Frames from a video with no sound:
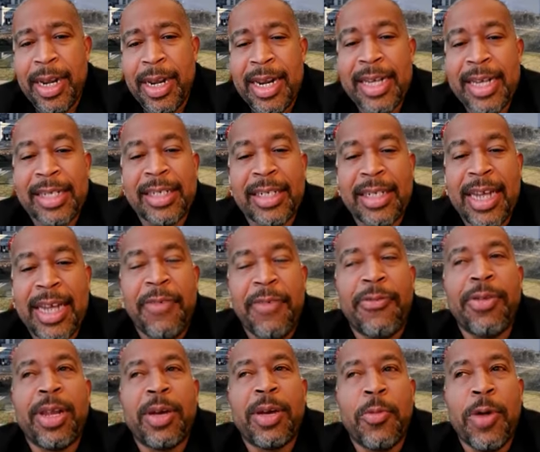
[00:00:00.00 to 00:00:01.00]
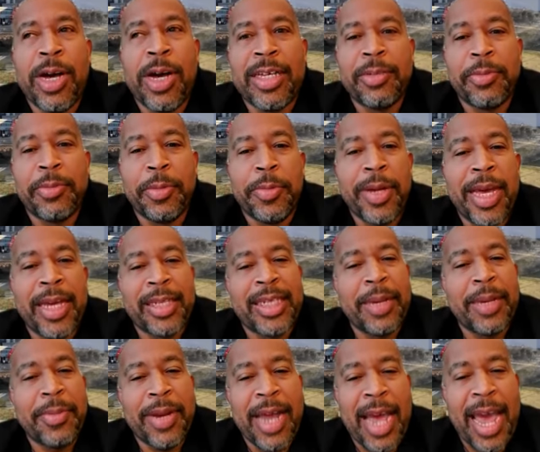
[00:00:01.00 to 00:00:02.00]
And this definitely would be
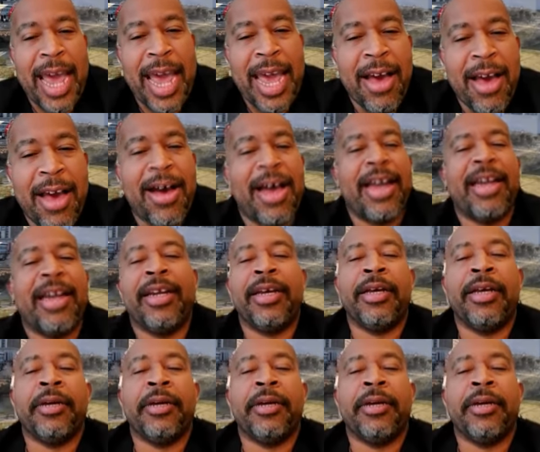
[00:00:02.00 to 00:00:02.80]
exhibit A on